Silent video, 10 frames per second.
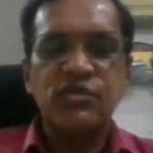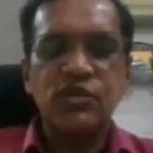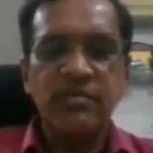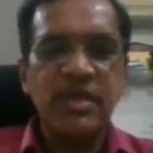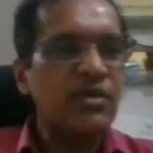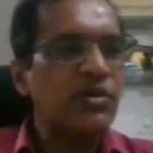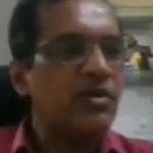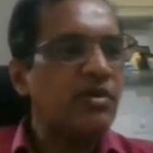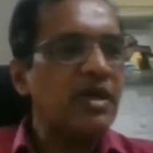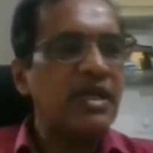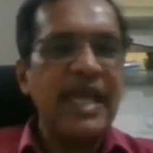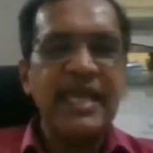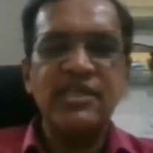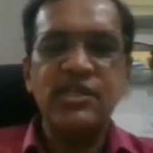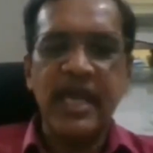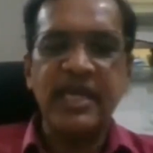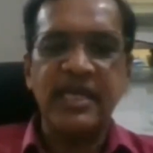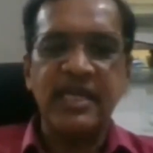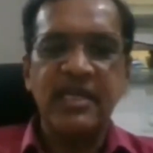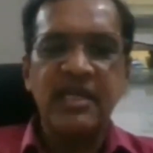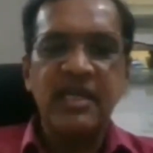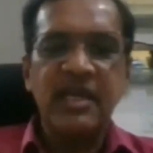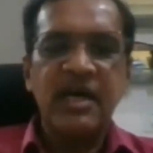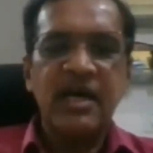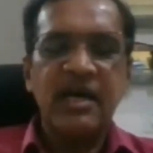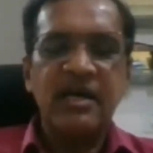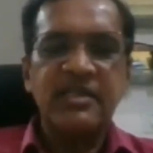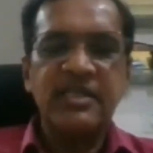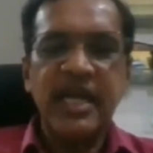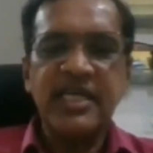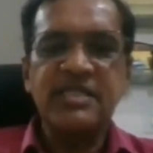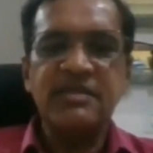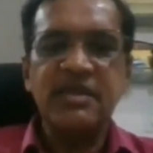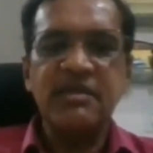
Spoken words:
Somero line dragon, that is